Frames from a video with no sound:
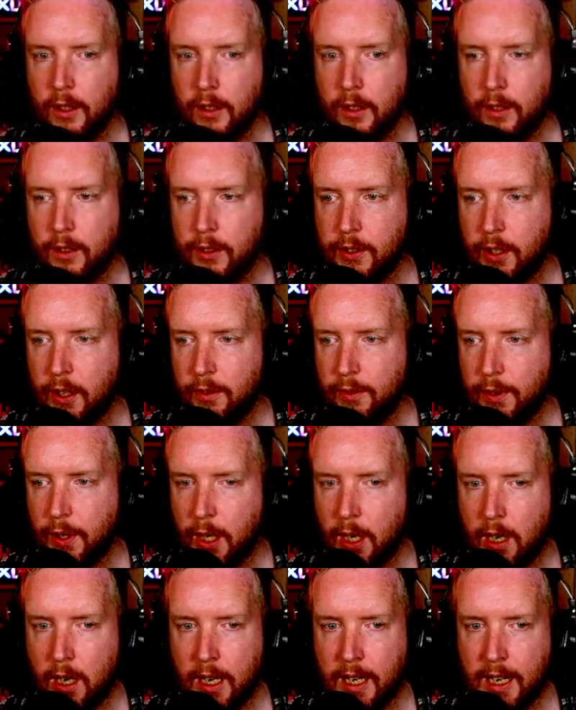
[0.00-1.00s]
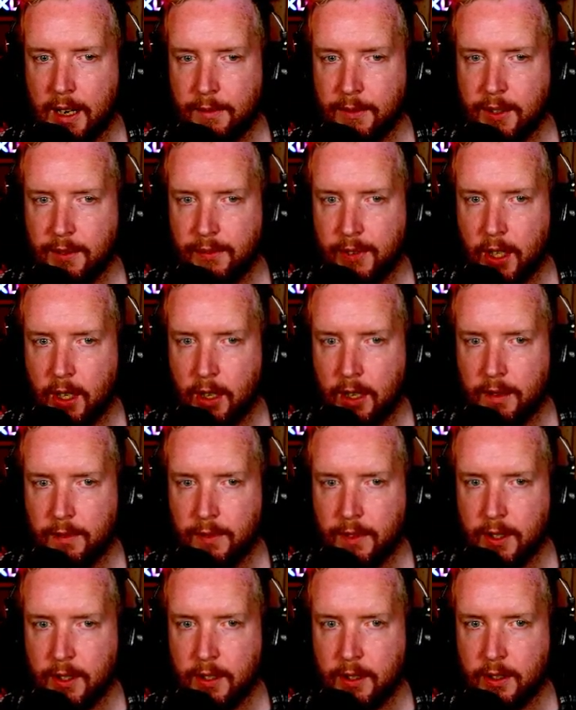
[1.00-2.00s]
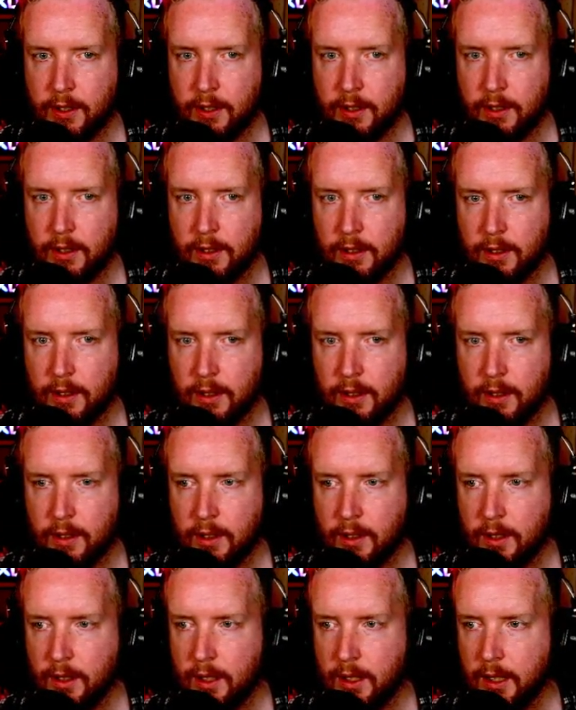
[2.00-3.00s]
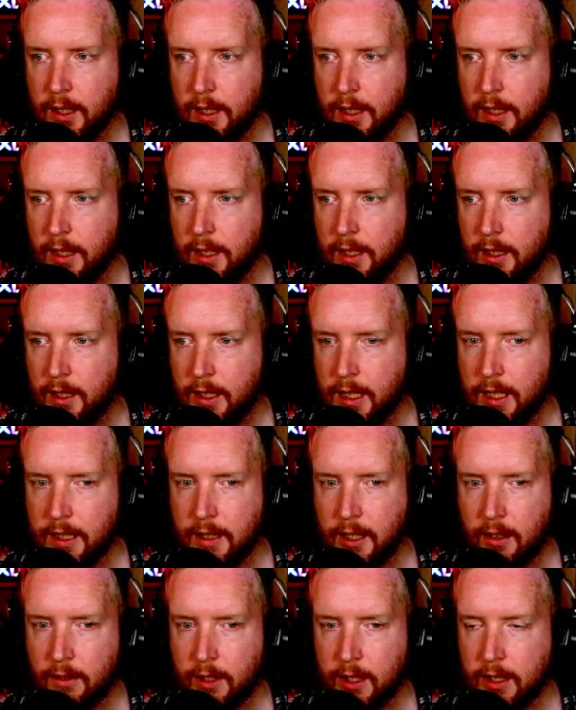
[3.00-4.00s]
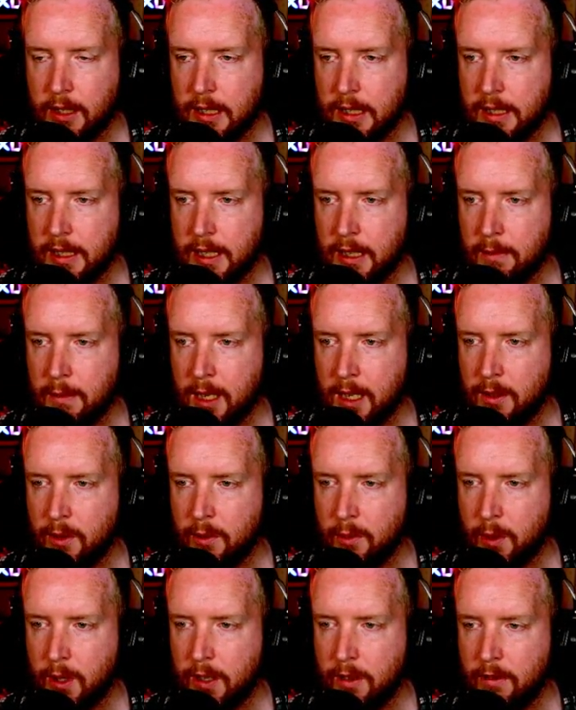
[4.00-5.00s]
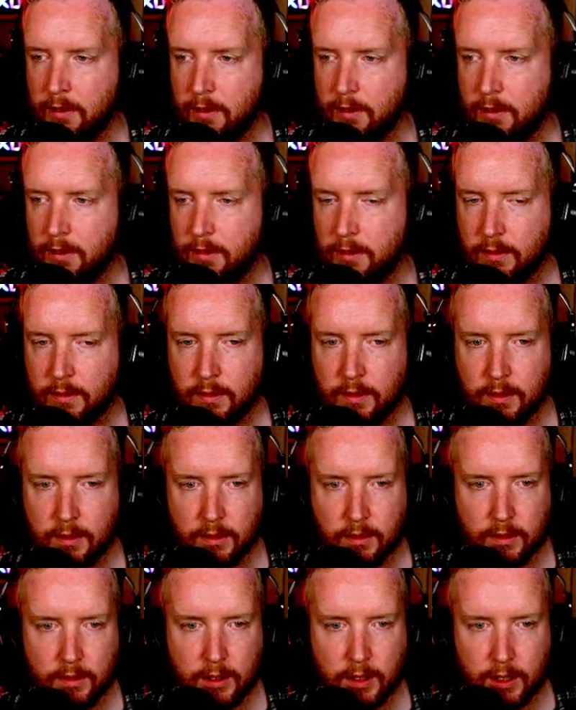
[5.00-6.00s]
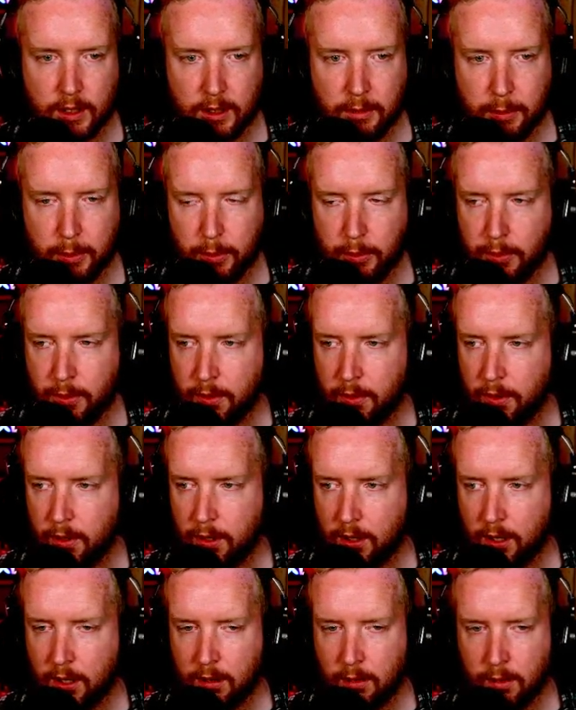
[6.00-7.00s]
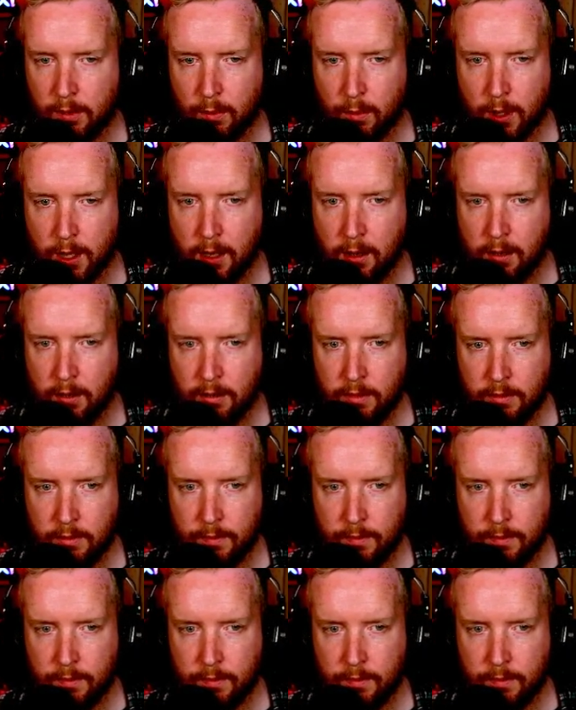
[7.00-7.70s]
So far, I have survived. Nikto, good to see you, man, as well. Hope all's going well.